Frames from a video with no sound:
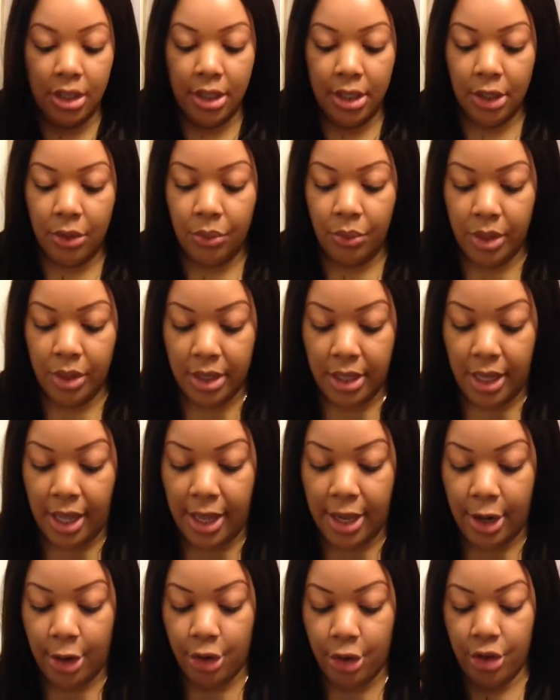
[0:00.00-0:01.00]
liquid
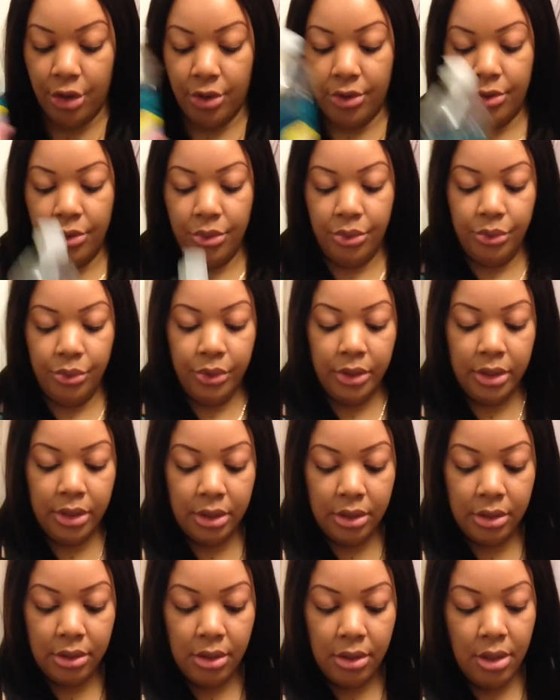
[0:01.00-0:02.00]
and you use
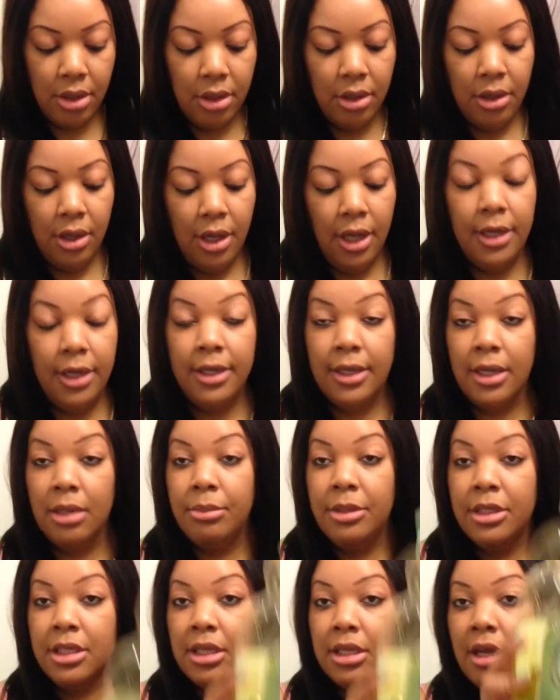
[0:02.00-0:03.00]
a little
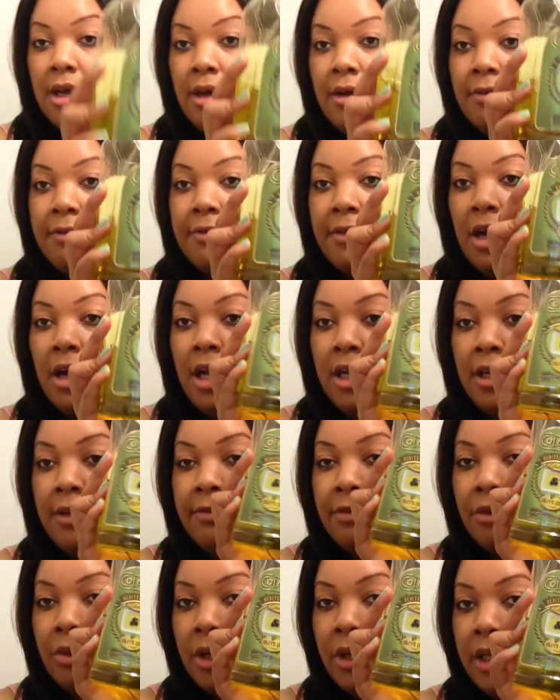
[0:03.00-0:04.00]
bit of olive
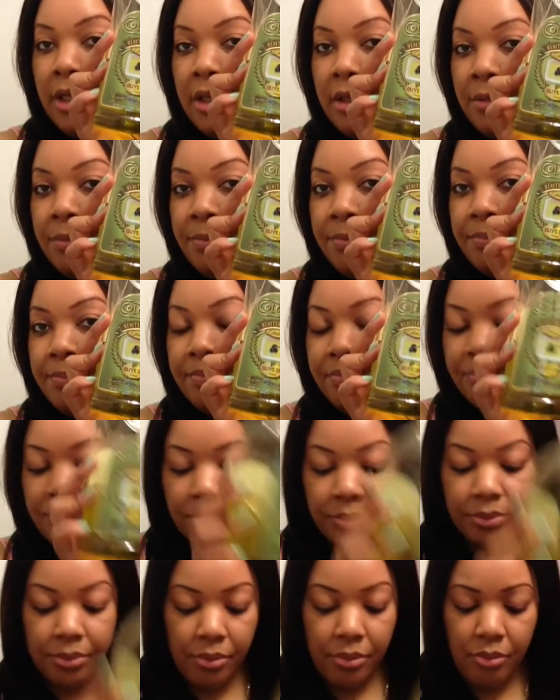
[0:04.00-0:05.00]
oil,
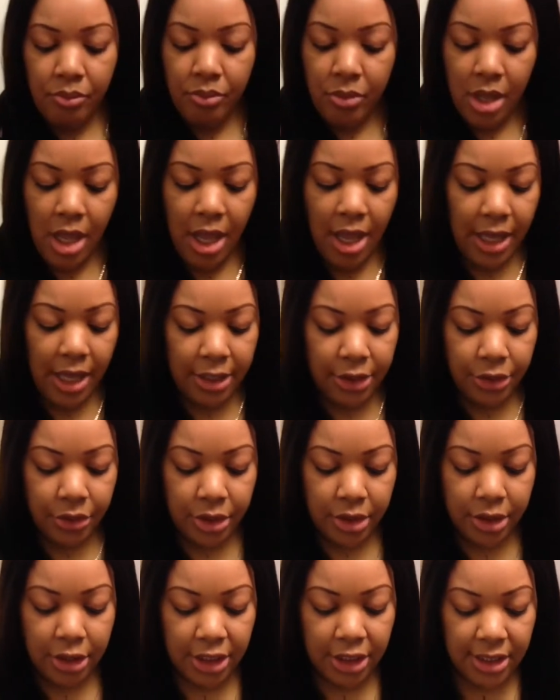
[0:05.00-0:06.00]
and you
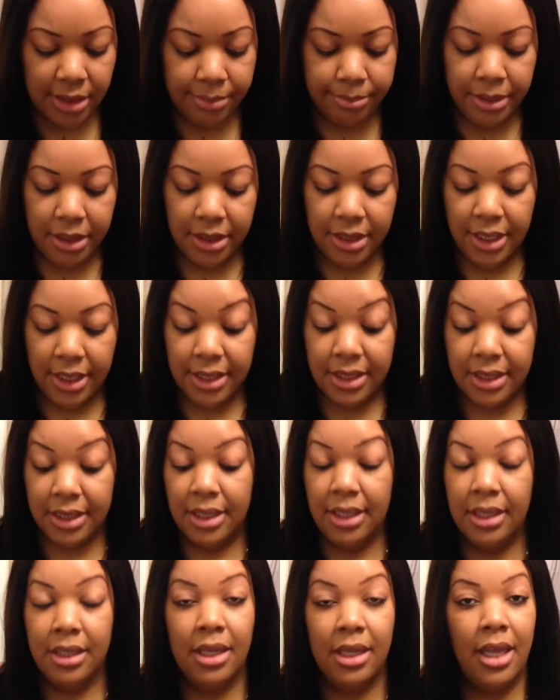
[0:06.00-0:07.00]
can just put that
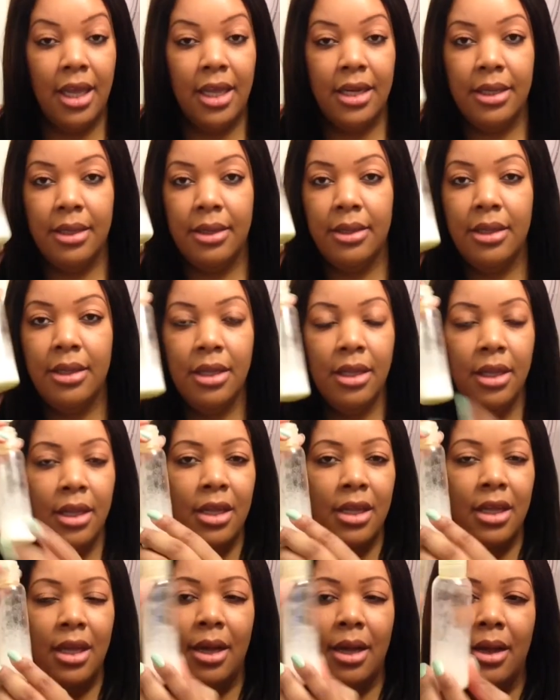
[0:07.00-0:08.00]
in any
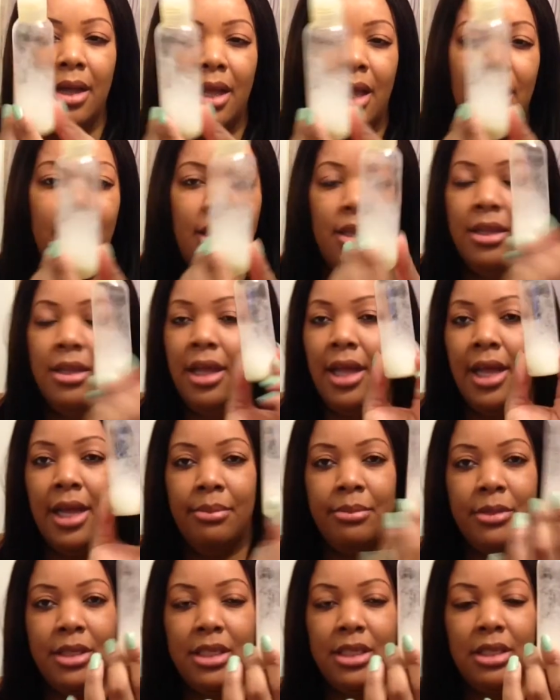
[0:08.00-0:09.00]

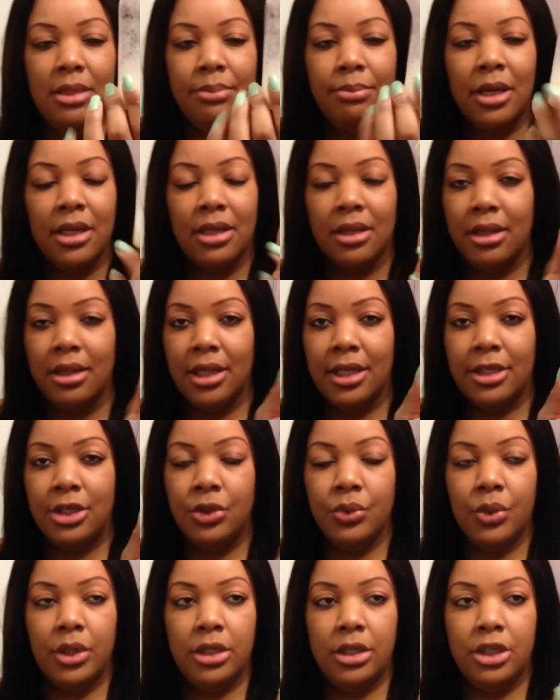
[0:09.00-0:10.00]
empty bottle that
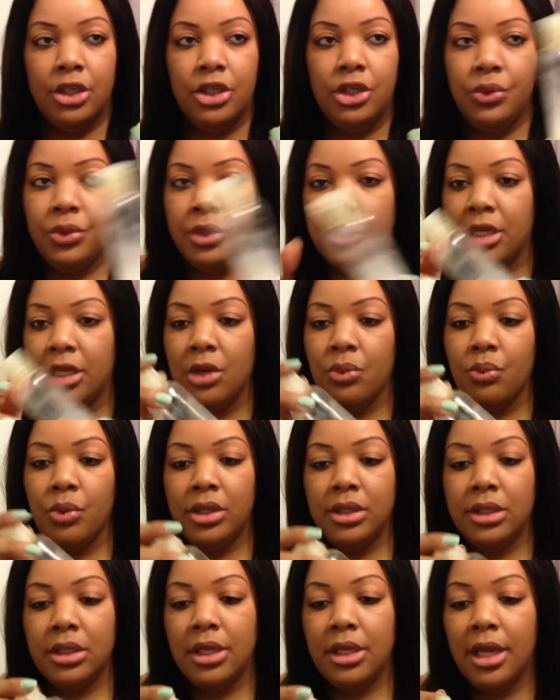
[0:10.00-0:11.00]
you are not using.
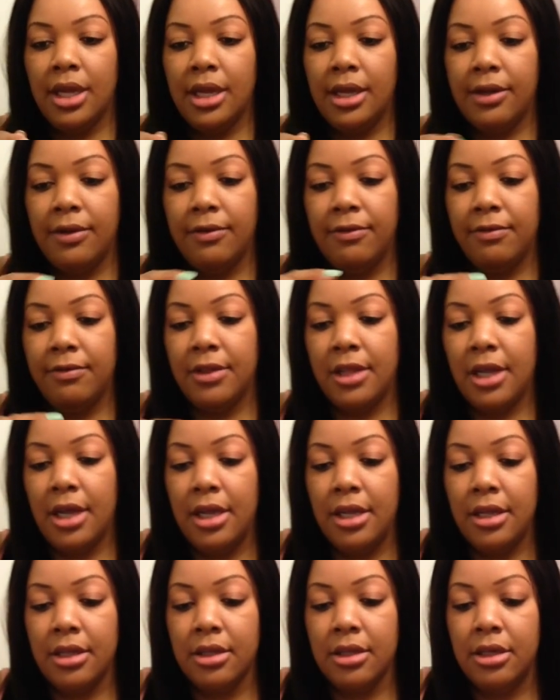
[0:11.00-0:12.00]
Once it have
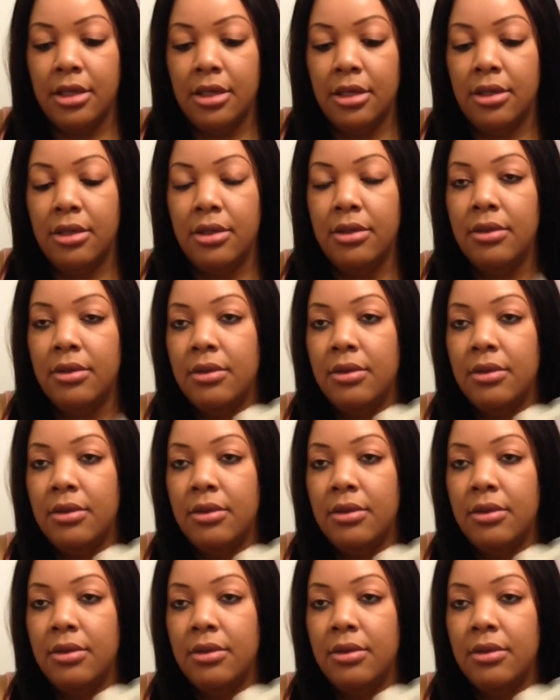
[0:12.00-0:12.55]
like a